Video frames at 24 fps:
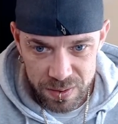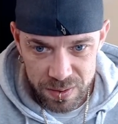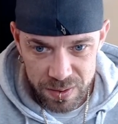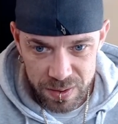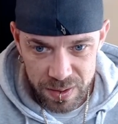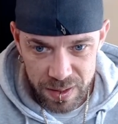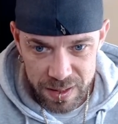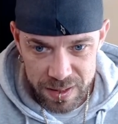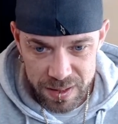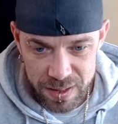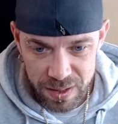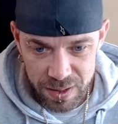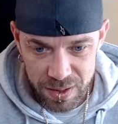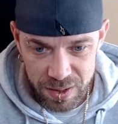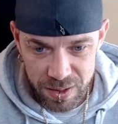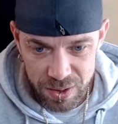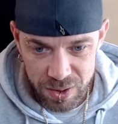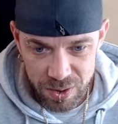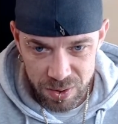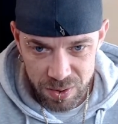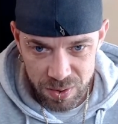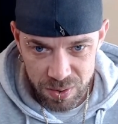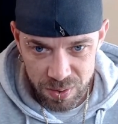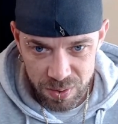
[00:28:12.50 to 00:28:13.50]
That's a
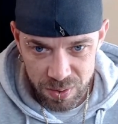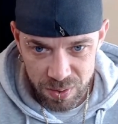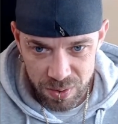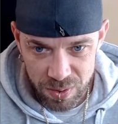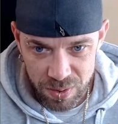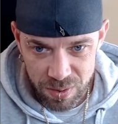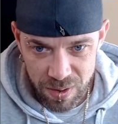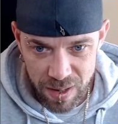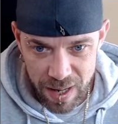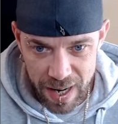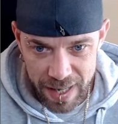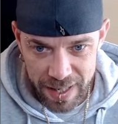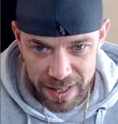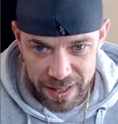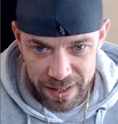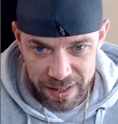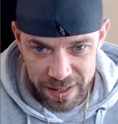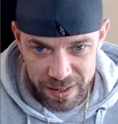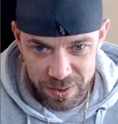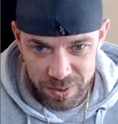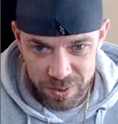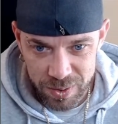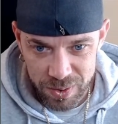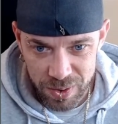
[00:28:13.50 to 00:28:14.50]
cracking
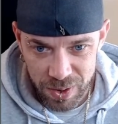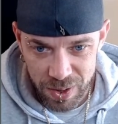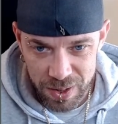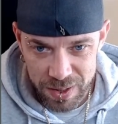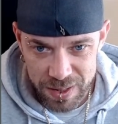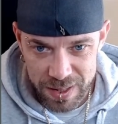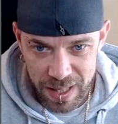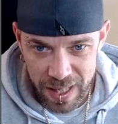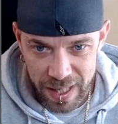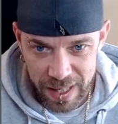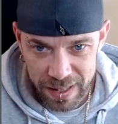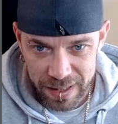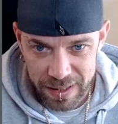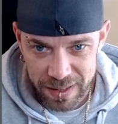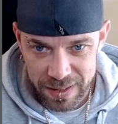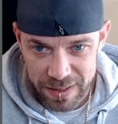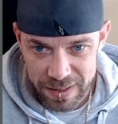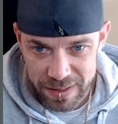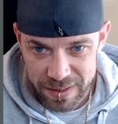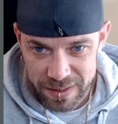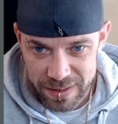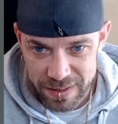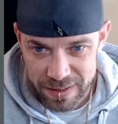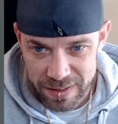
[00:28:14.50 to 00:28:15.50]
little grot tank.
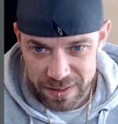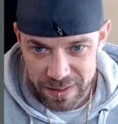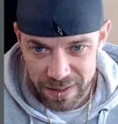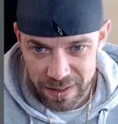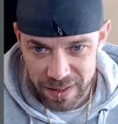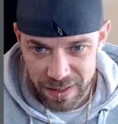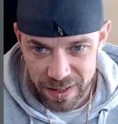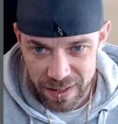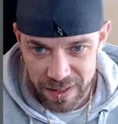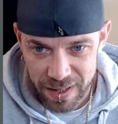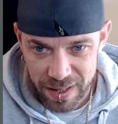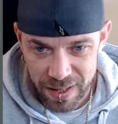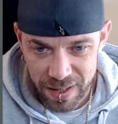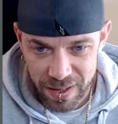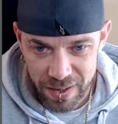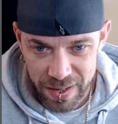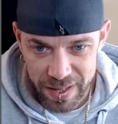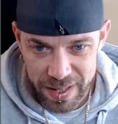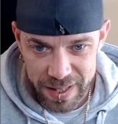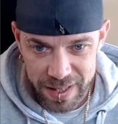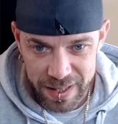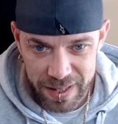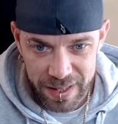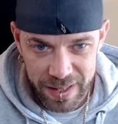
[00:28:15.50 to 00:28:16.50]

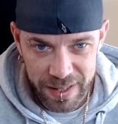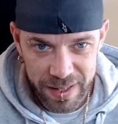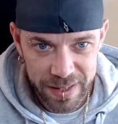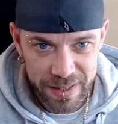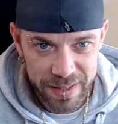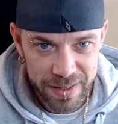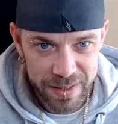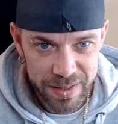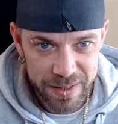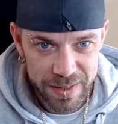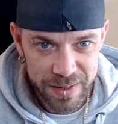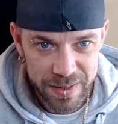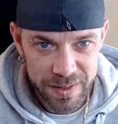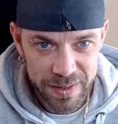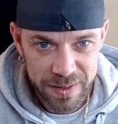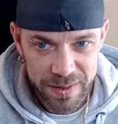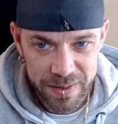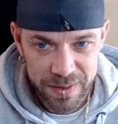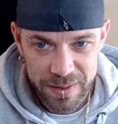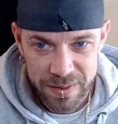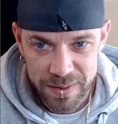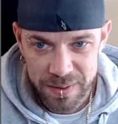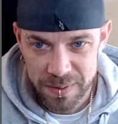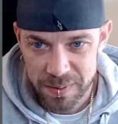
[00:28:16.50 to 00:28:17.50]
Like it.
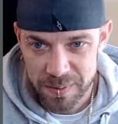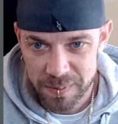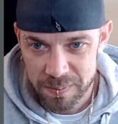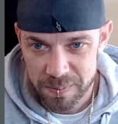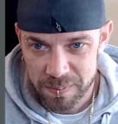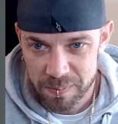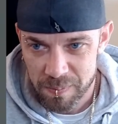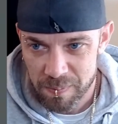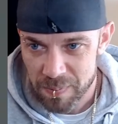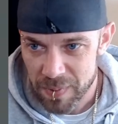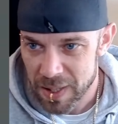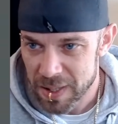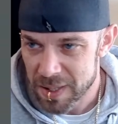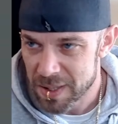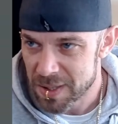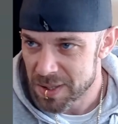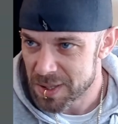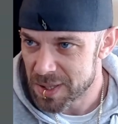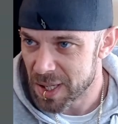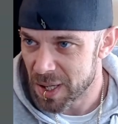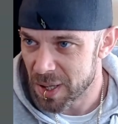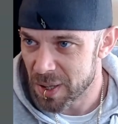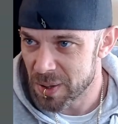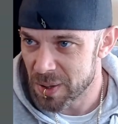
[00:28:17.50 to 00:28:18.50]

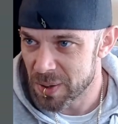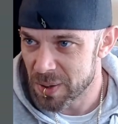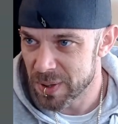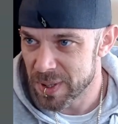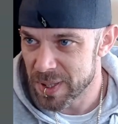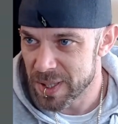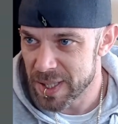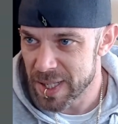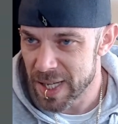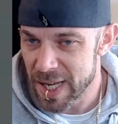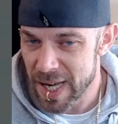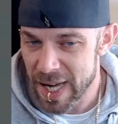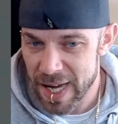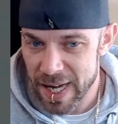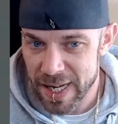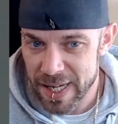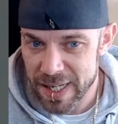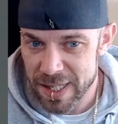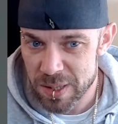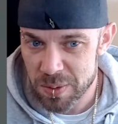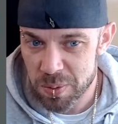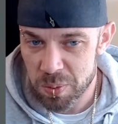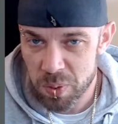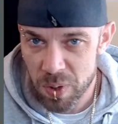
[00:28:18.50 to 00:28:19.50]
So yeah,
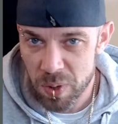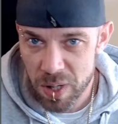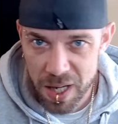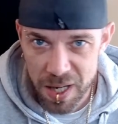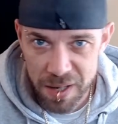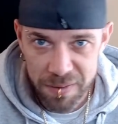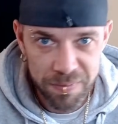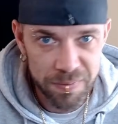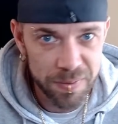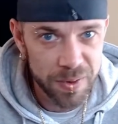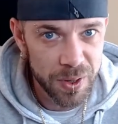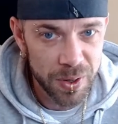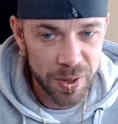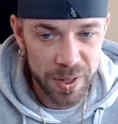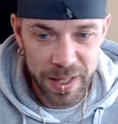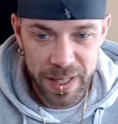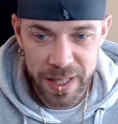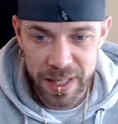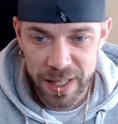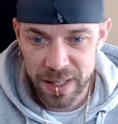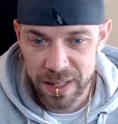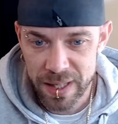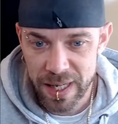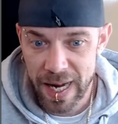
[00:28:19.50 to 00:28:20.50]
it's worth
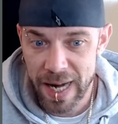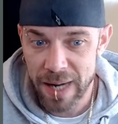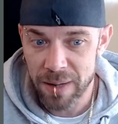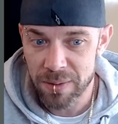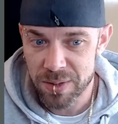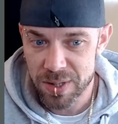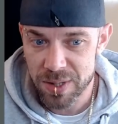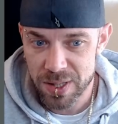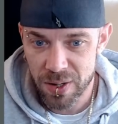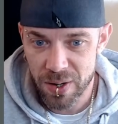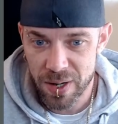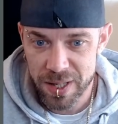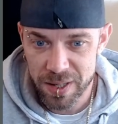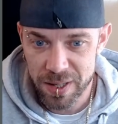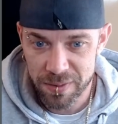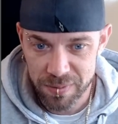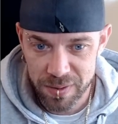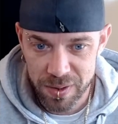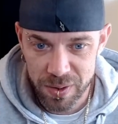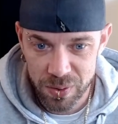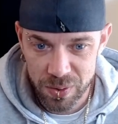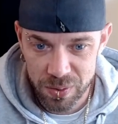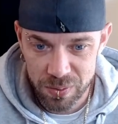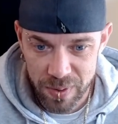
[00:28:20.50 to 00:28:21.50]
looking outside of
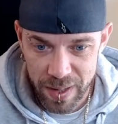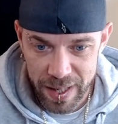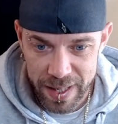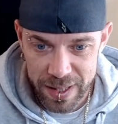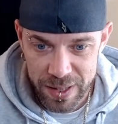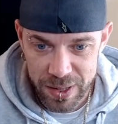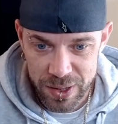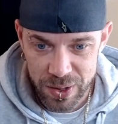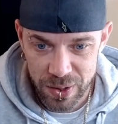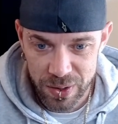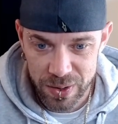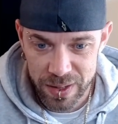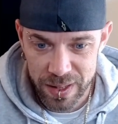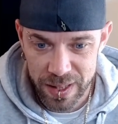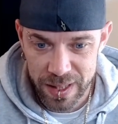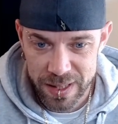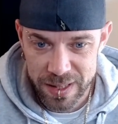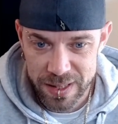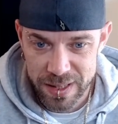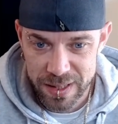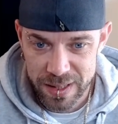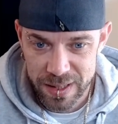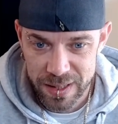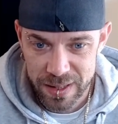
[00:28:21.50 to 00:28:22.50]
the Ork range on
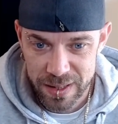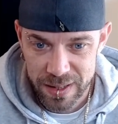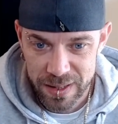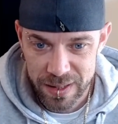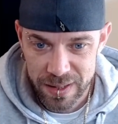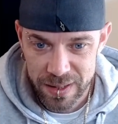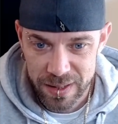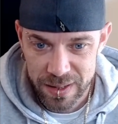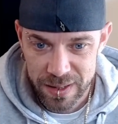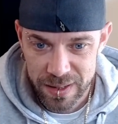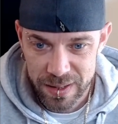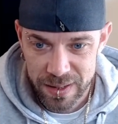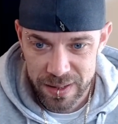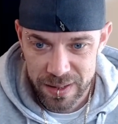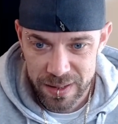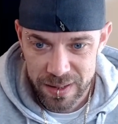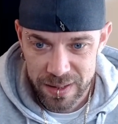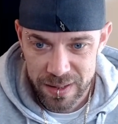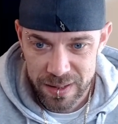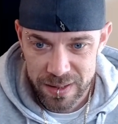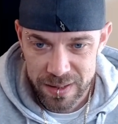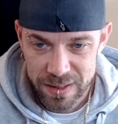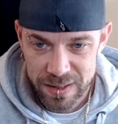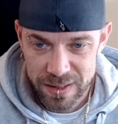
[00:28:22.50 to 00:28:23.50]
this.
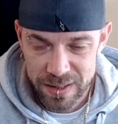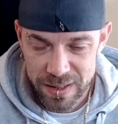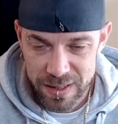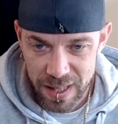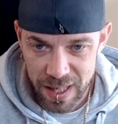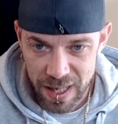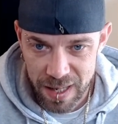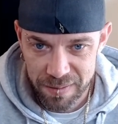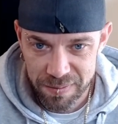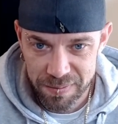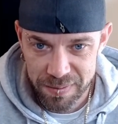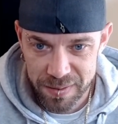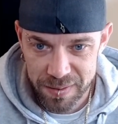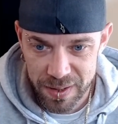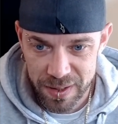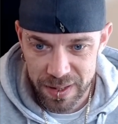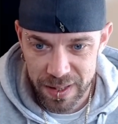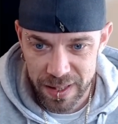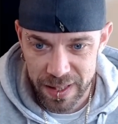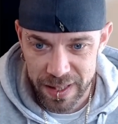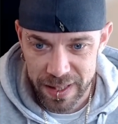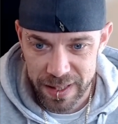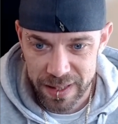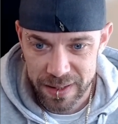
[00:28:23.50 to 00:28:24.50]

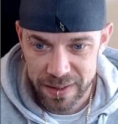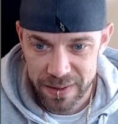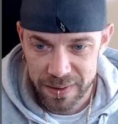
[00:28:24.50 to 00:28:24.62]
Definitely.